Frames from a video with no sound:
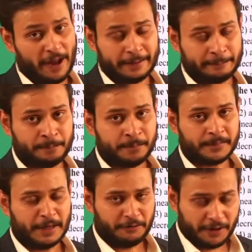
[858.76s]
wire,
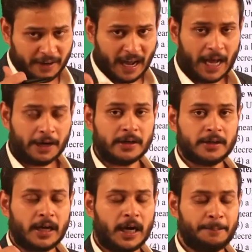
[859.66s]
and where
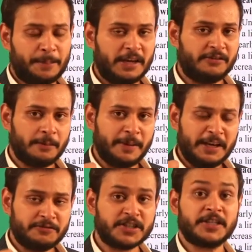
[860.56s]
B will be
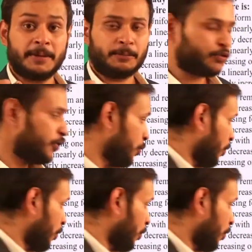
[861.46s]
inversely proportional